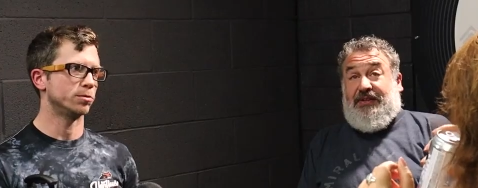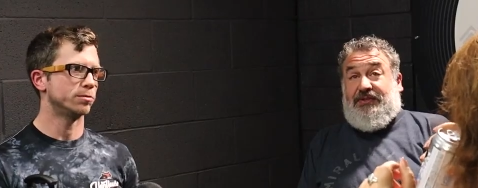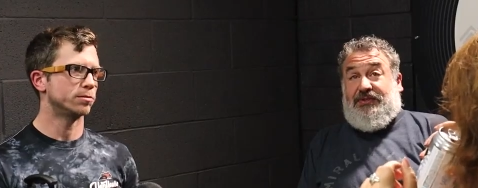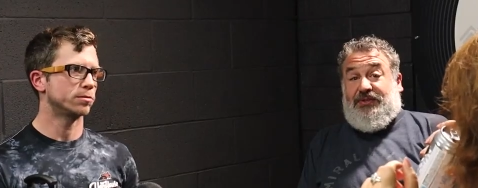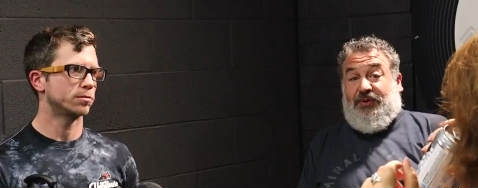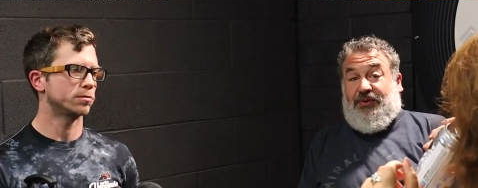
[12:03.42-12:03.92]

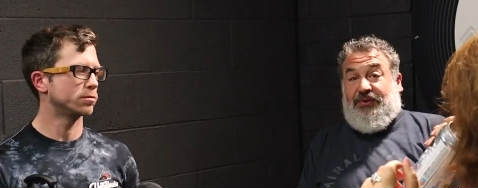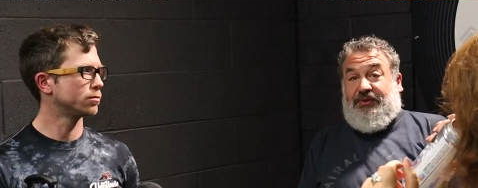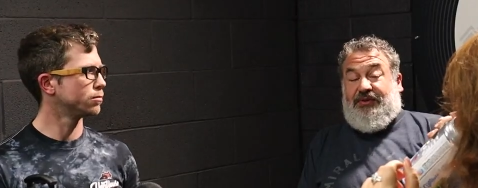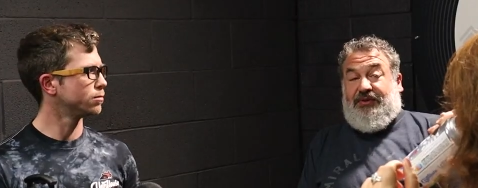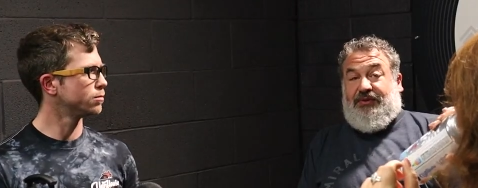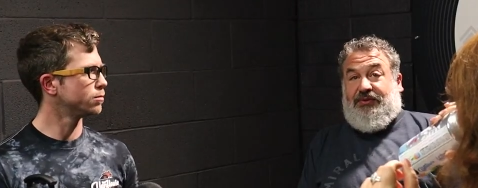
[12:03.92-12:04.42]
Speaker 1: sold
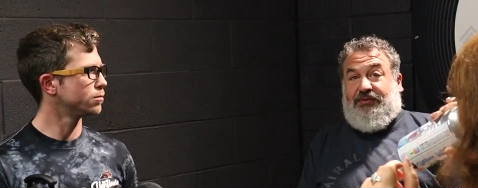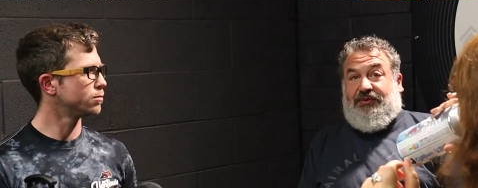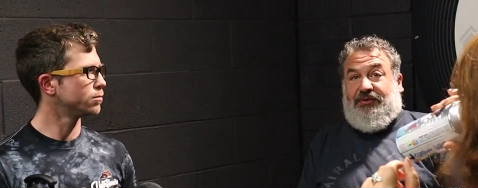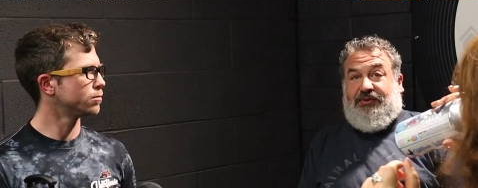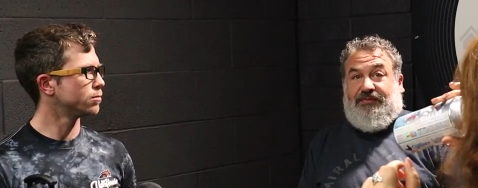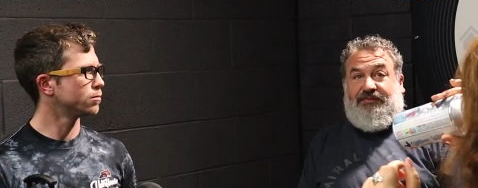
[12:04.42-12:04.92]
to
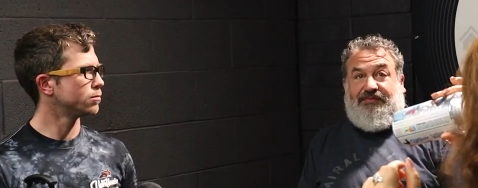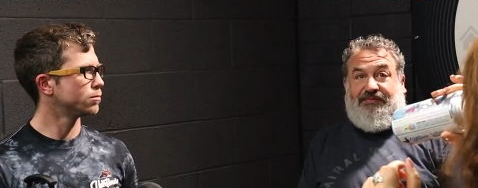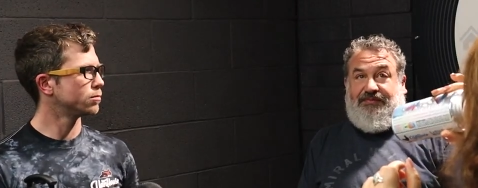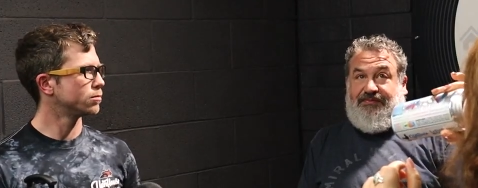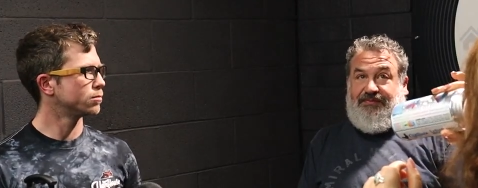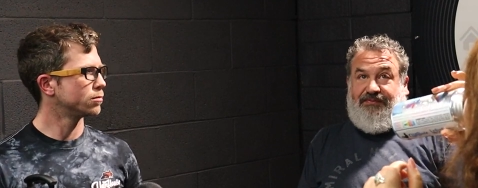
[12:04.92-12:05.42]
over
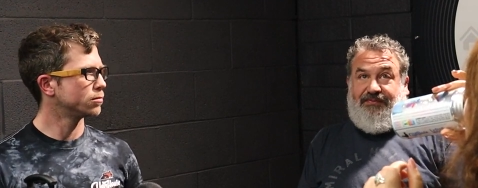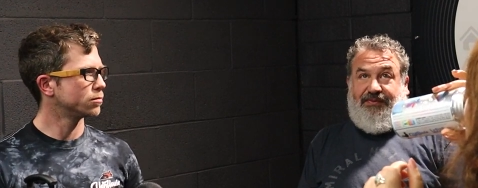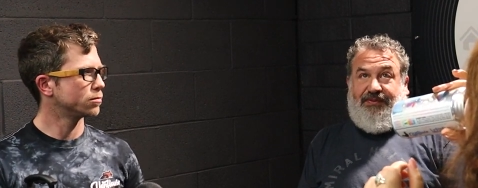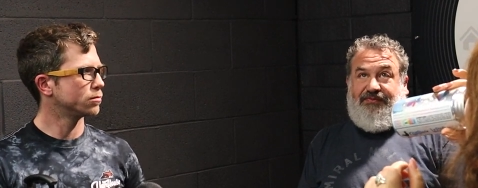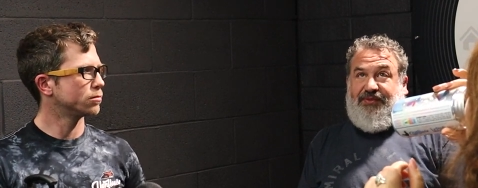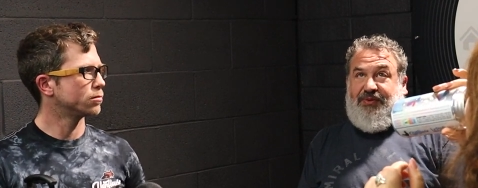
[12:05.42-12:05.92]

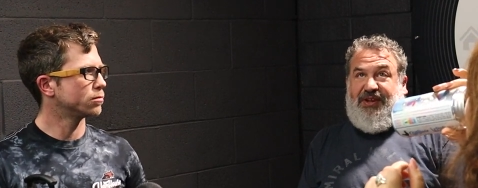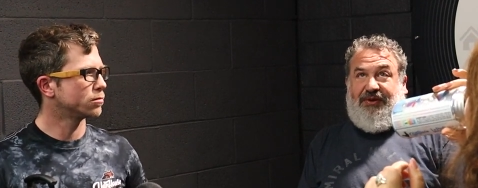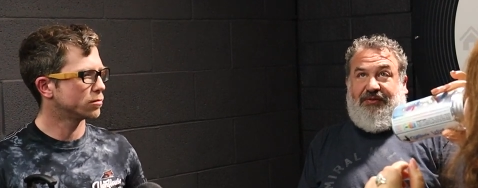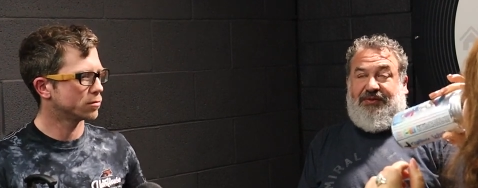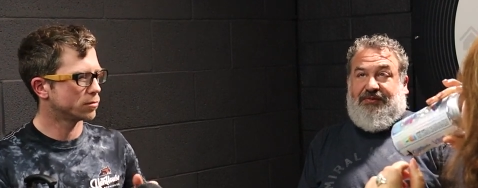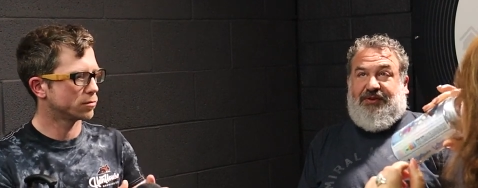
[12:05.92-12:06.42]

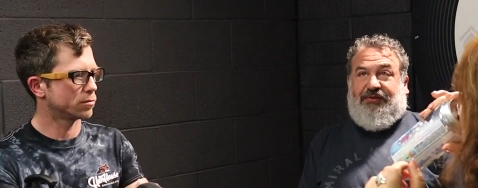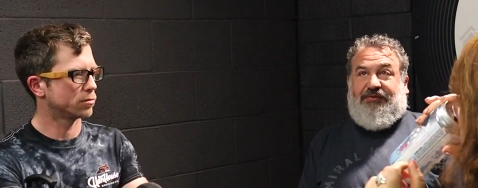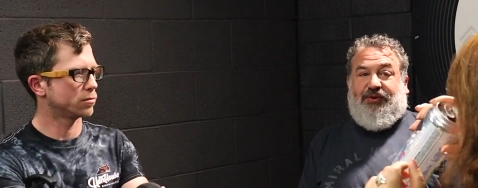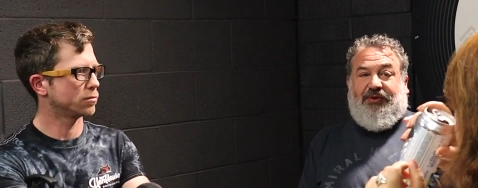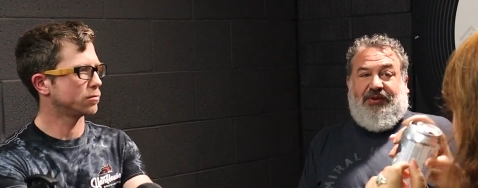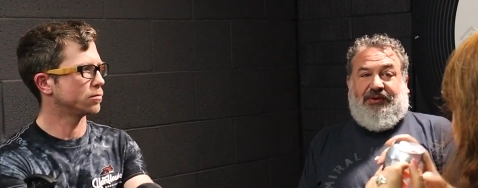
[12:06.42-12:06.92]
350 or
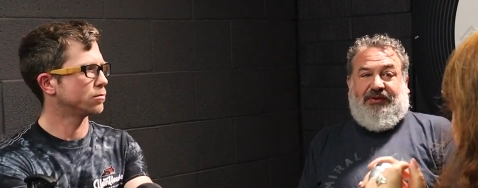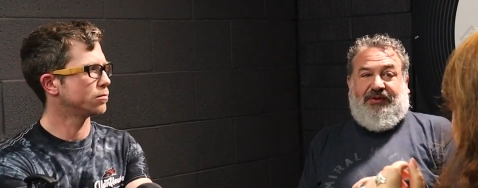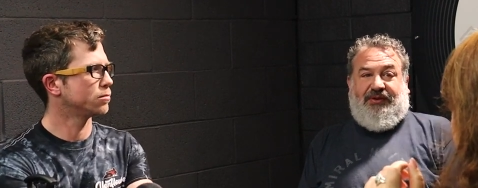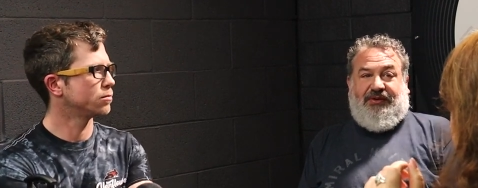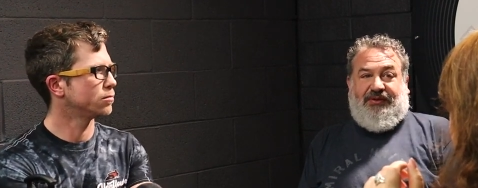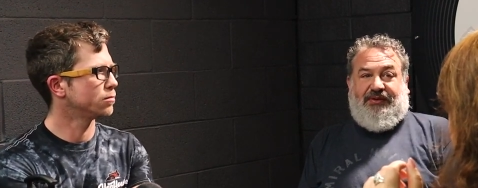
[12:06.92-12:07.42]
400.